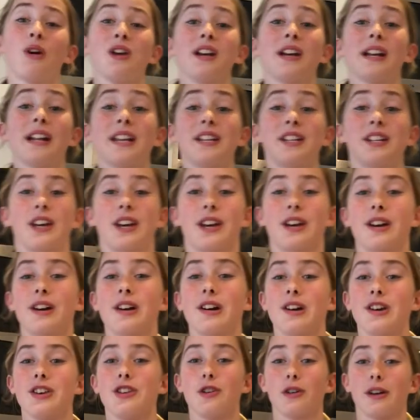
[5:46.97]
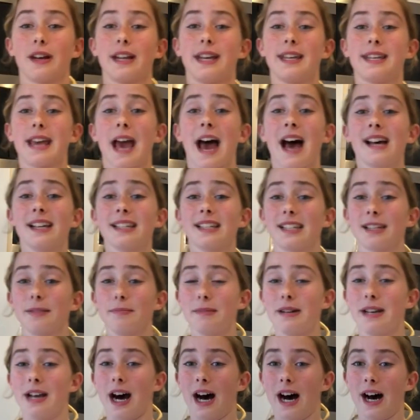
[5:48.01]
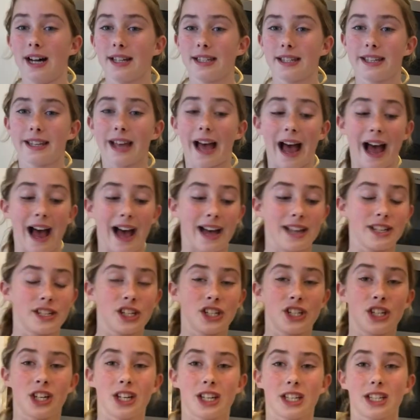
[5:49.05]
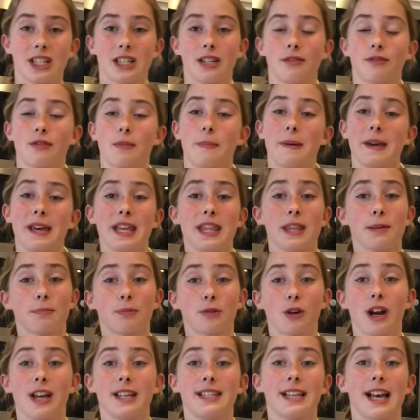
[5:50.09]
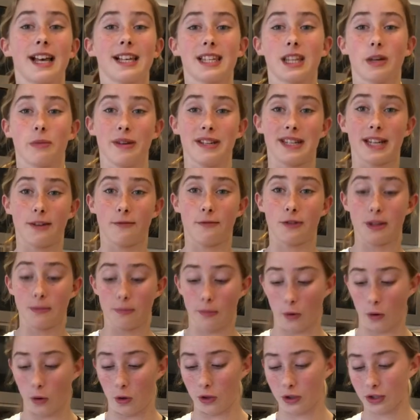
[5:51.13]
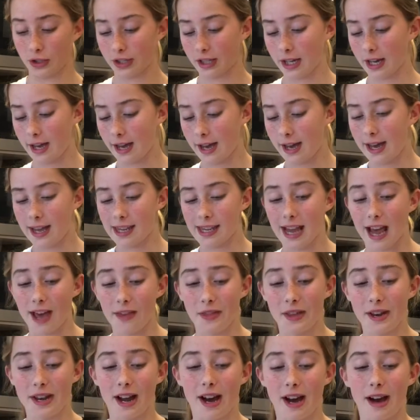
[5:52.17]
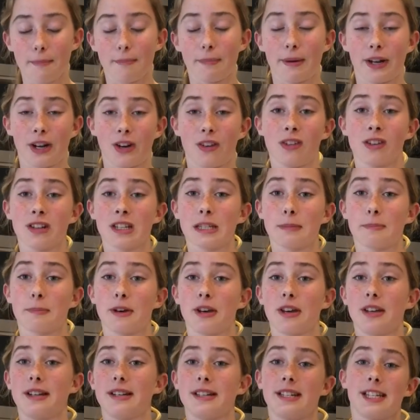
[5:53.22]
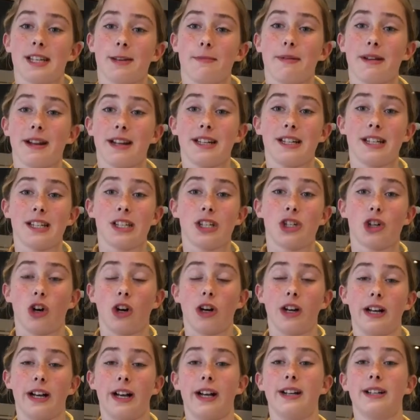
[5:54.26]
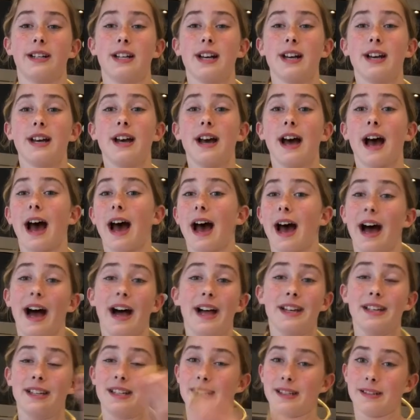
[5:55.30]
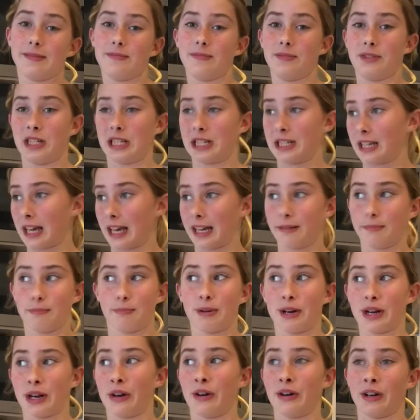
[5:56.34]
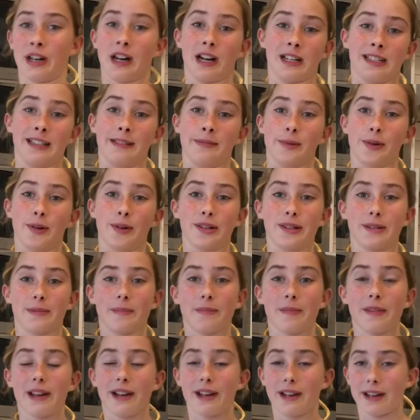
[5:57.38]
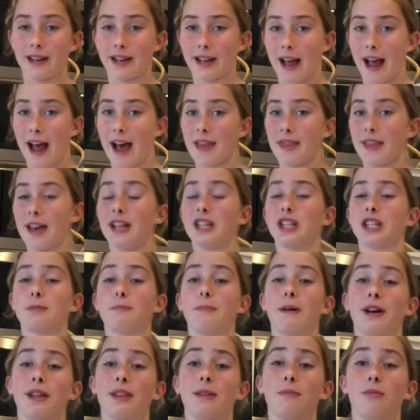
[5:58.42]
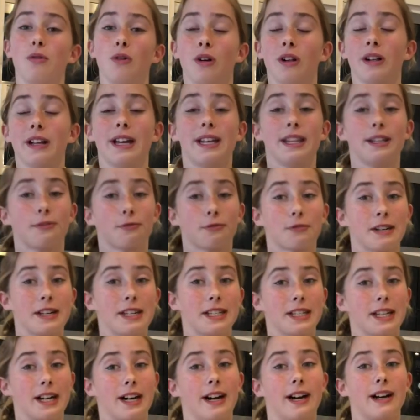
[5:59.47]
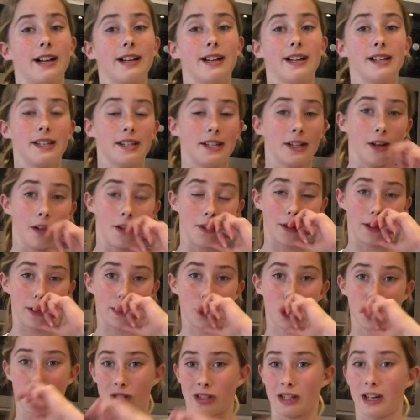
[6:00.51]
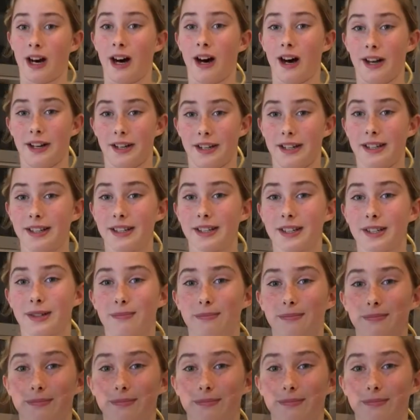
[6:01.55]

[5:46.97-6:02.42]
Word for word: you're gonna do, you're gonna get some nuts and just repeat the process that we did for the balls. Get the nut, put it on a spoon, dip it into the chocolate, and just like put it on a cutting board. And then just put them all in the freezer until the chocolate hardens.